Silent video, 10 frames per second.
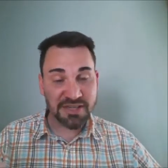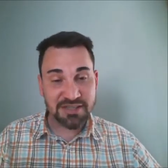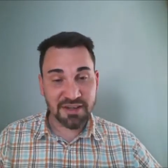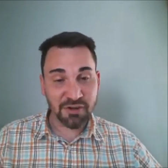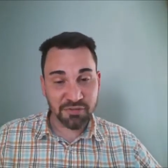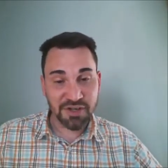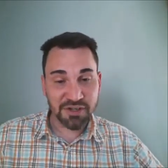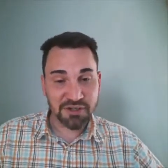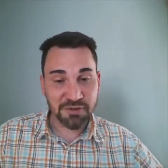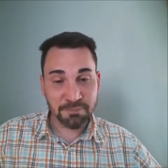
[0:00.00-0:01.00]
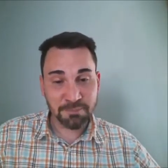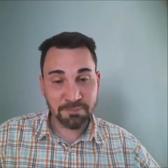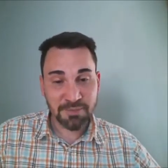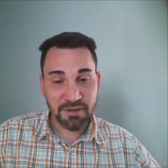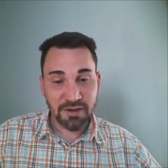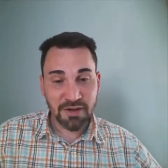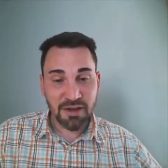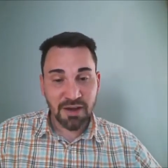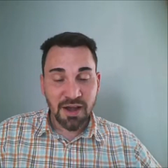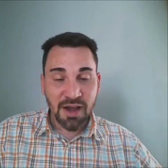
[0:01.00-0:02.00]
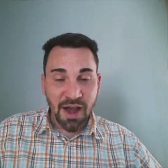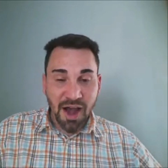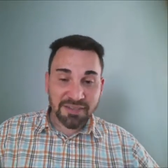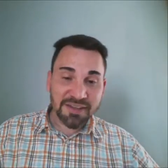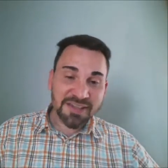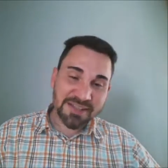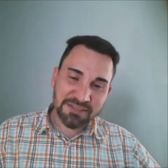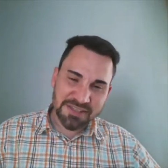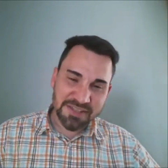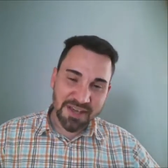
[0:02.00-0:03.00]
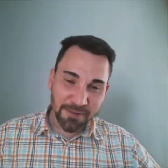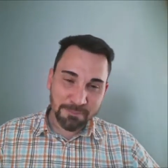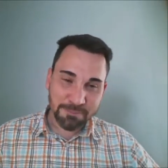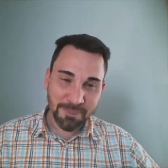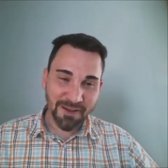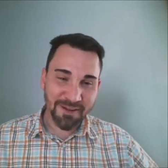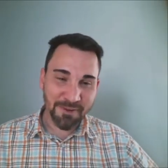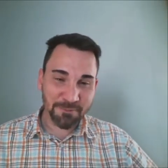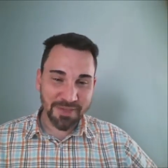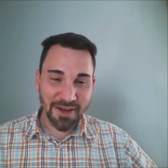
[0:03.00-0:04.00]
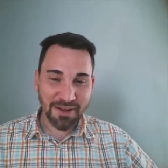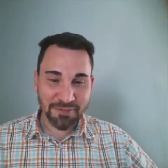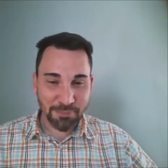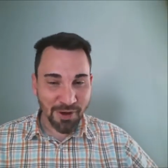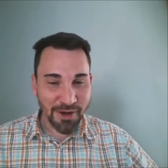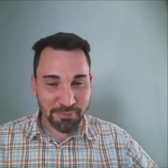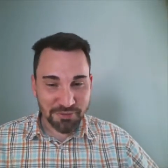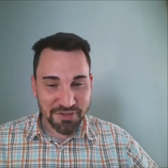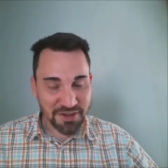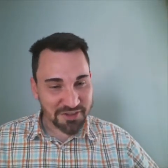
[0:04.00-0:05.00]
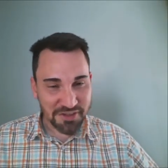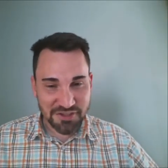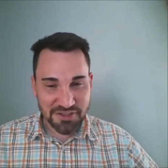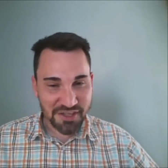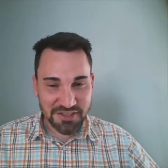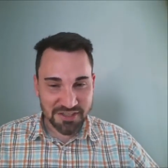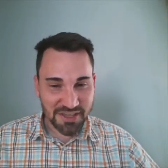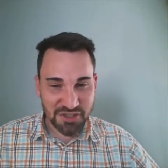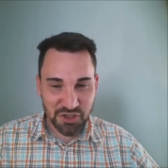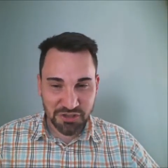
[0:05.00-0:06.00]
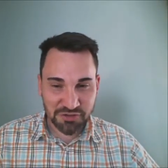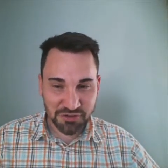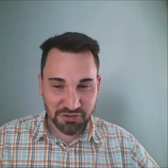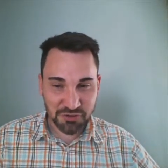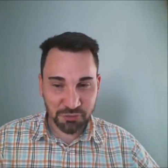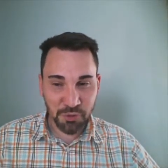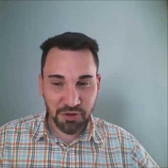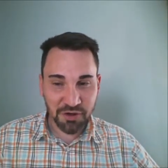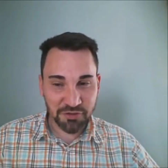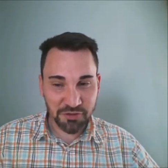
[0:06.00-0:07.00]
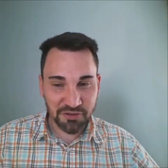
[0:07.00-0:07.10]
I think it's safe to say um, that the Bible doesn't teach that Jesus' work on the cross is simply a potential